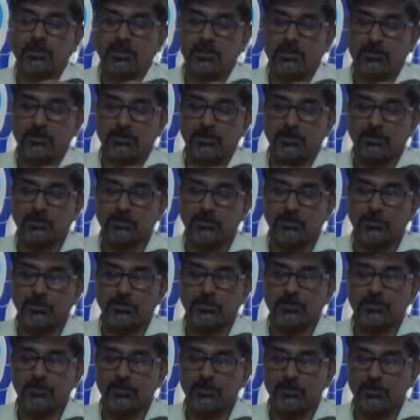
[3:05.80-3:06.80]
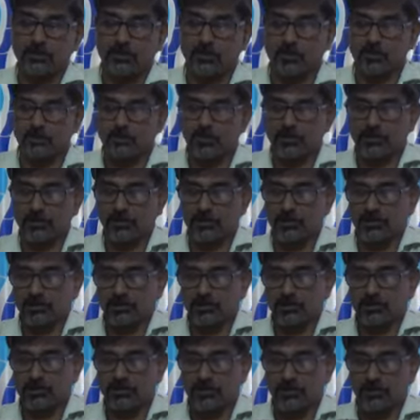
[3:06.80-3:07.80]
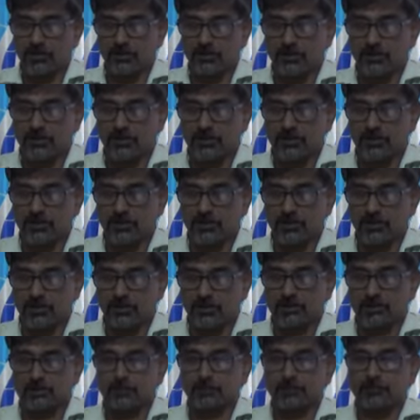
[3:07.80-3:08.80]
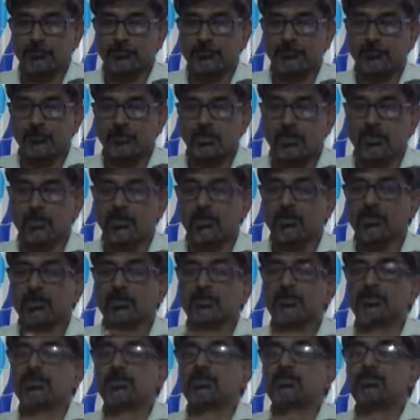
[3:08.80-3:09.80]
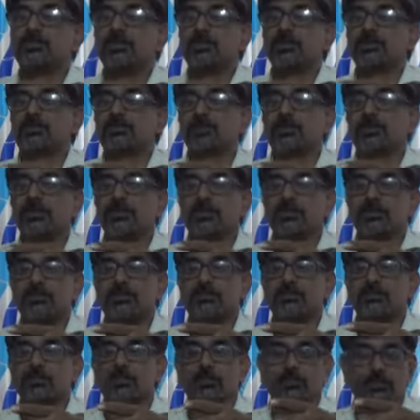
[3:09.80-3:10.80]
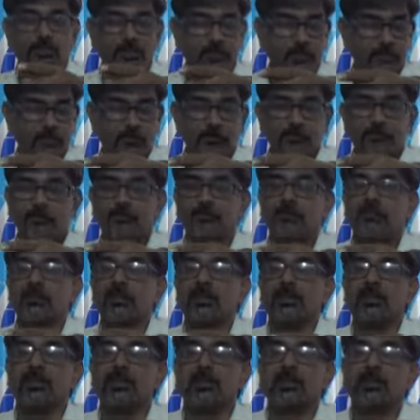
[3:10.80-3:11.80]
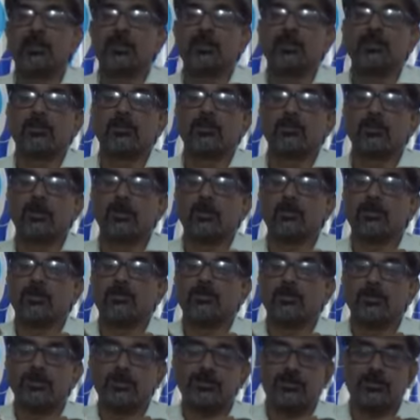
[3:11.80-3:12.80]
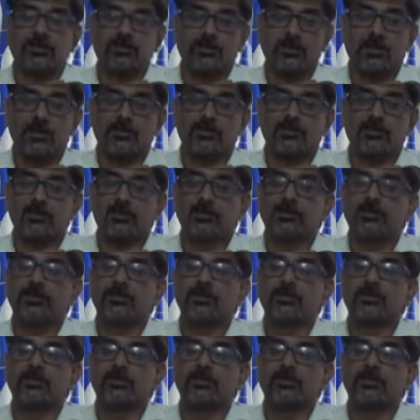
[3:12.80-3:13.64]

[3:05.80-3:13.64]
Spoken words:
nothing moves, everything is fixed now. So this base plate is moving, you have to fix it after.